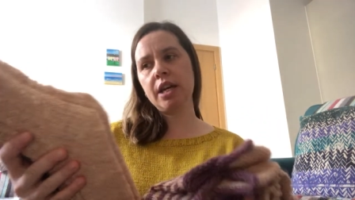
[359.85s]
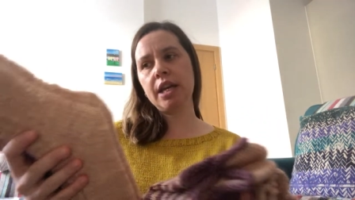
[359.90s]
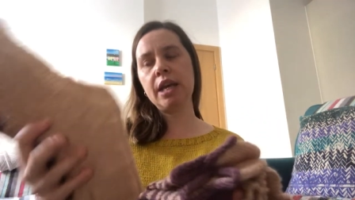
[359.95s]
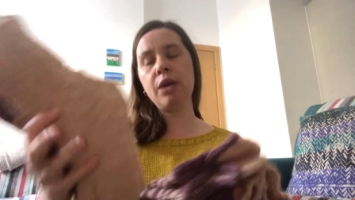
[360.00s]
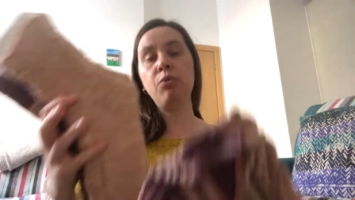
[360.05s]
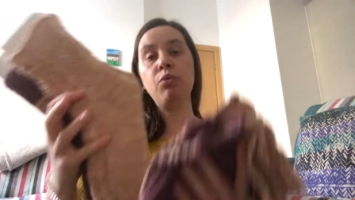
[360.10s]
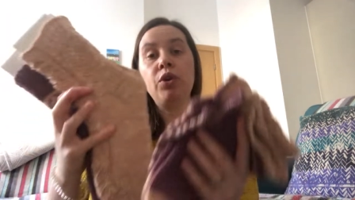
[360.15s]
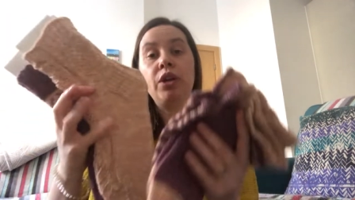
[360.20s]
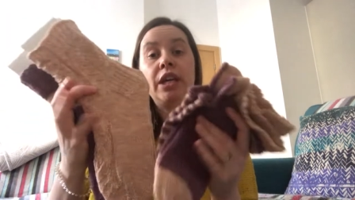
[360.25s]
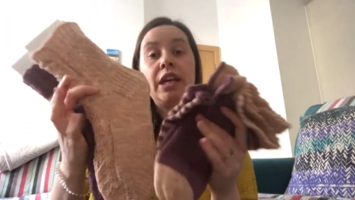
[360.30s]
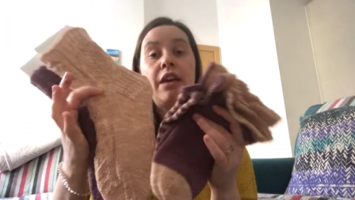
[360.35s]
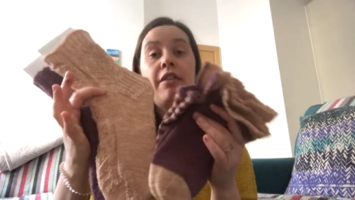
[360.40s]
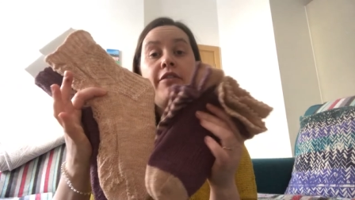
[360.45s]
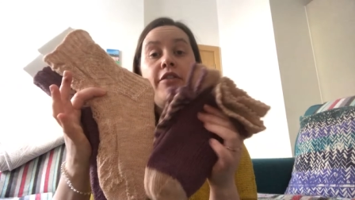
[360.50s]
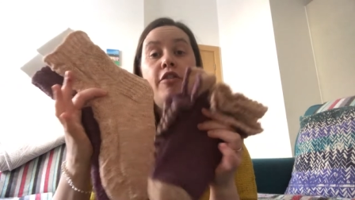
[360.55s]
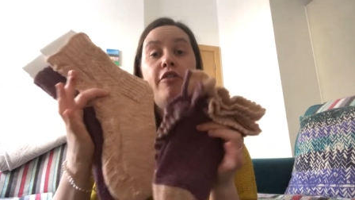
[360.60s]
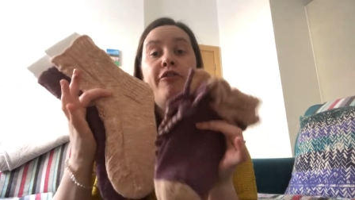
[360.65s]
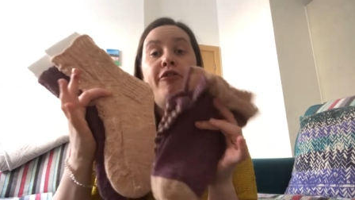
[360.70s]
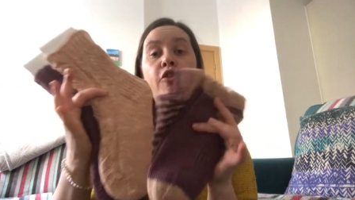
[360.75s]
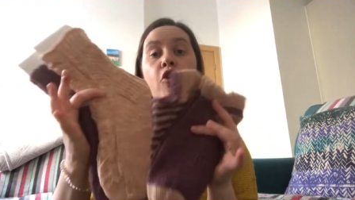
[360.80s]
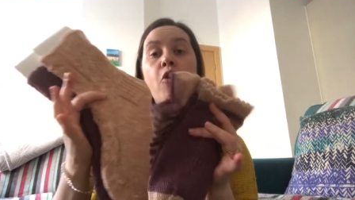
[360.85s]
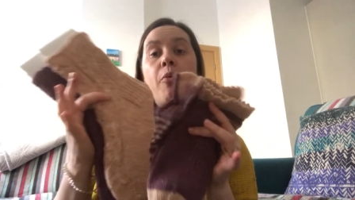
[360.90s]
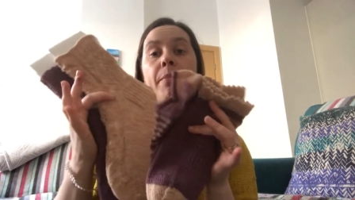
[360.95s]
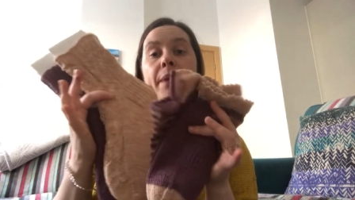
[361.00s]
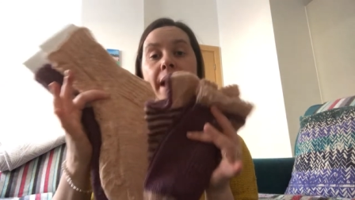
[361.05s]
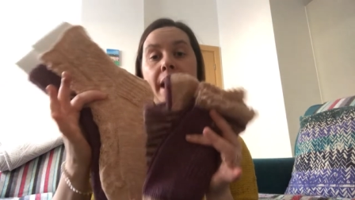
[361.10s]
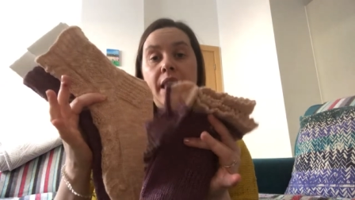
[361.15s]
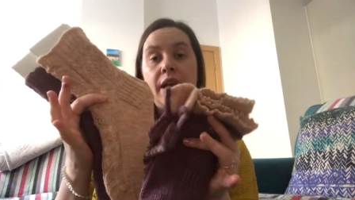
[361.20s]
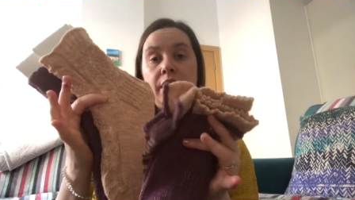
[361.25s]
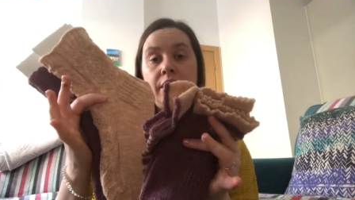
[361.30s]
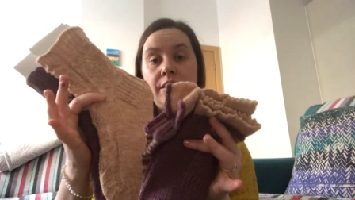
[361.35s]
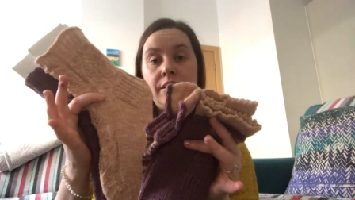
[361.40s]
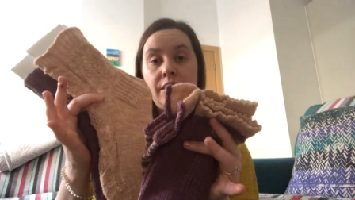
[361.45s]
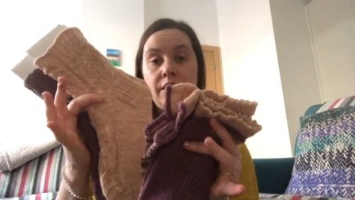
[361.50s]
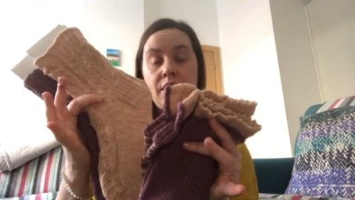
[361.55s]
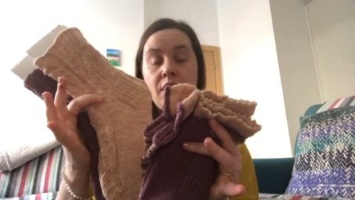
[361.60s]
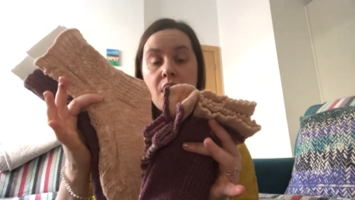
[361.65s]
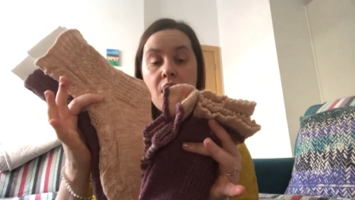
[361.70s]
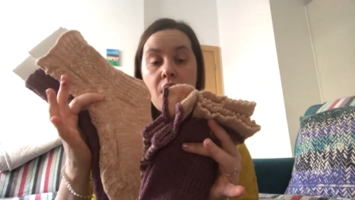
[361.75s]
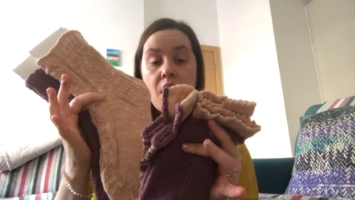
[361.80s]
it would give you four
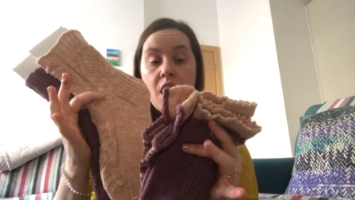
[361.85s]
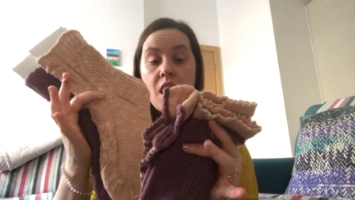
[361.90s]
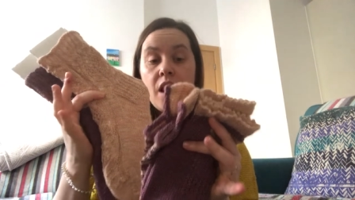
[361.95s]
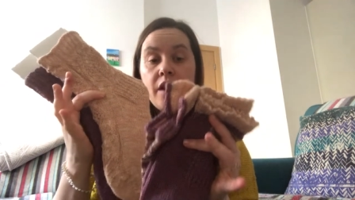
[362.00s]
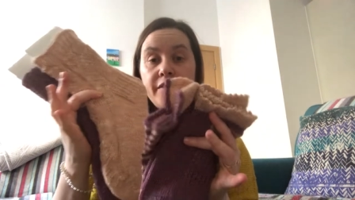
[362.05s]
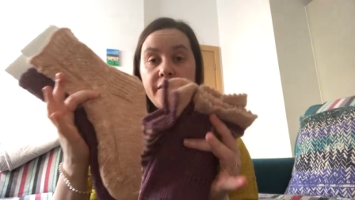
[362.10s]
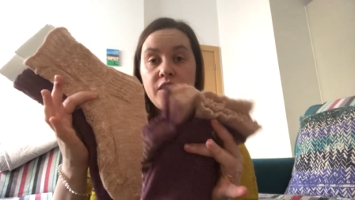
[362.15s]
pairs of